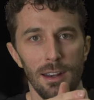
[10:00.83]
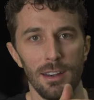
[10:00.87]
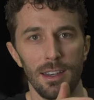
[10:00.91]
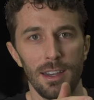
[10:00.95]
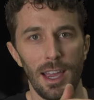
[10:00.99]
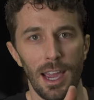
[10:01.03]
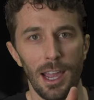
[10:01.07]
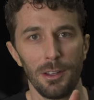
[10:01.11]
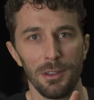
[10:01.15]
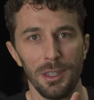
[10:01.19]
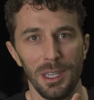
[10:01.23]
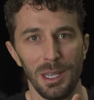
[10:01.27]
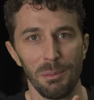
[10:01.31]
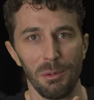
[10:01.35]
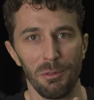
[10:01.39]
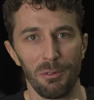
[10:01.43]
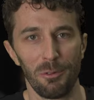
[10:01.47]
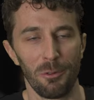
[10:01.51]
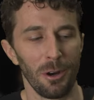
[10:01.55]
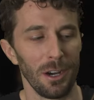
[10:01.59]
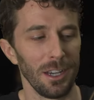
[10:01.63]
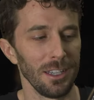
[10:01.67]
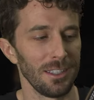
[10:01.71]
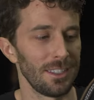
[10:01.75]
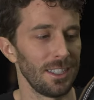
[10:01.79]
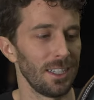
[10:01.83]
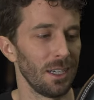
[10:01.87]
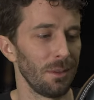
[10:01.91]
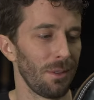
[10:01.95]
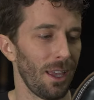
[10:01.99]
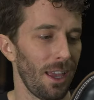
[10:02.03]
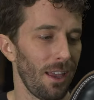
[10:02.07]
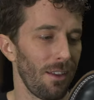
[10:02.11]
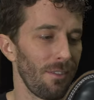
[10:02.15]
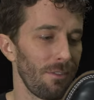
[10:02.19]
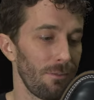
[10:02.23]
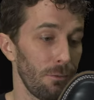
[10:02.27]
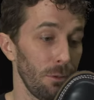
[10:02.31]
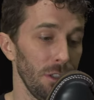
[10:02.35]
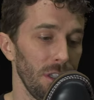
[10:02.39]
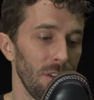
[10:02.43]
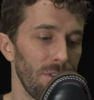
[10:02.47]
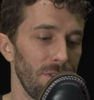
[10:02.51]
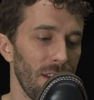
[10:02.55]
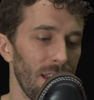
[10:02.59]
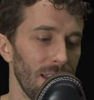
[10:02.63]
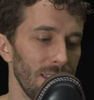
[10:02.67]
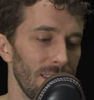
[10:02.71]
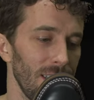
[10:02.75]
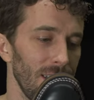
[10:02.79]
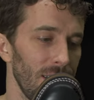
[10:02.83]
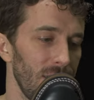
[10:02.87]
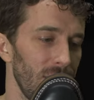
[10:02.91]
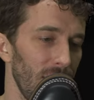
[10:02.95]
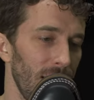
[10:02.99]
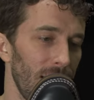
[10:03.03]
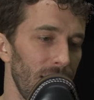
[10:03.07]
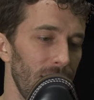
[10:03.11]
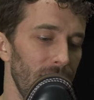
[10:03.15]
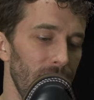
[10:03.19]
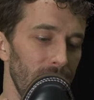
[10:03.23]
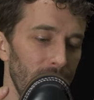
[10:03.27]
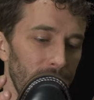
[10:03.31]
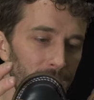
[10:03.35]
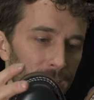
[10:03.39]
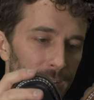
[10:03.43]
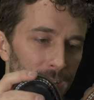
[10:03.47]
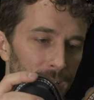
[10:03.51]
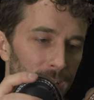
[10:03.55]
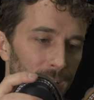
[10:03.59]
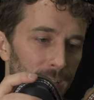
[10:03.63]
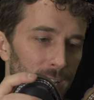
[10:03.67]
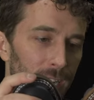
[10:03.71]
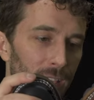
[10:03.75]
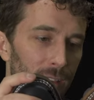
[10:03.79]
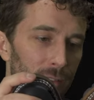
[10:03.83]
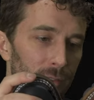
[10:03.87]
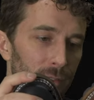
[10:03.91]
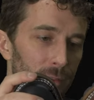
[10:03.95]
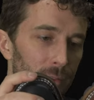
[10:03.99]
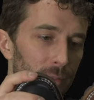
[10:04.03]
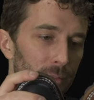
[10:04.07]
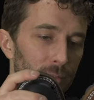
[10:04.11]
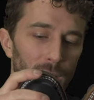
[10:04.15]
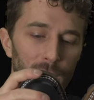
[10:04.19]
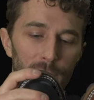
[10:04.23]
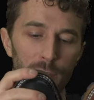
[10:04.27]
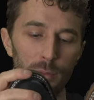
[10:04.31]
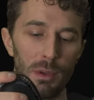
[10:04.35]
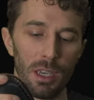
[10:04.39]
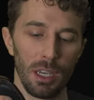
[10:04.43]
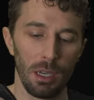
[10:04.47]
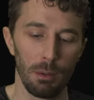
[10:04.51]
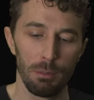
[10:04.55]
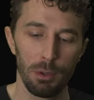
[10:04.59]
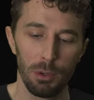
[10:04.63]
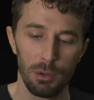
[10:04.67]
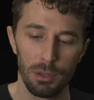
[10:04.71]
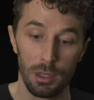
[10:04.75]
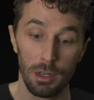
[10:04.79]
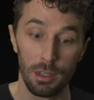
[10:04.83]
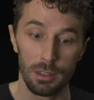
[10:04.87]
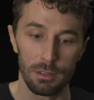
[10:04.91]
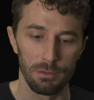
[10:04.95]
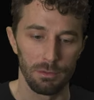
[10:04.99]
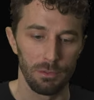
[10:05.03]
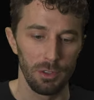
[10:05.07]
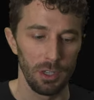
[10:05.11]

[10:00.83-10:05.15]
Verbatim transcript: dialed in before I send them that really fancy shell and have a, have a makeup boot that doesn't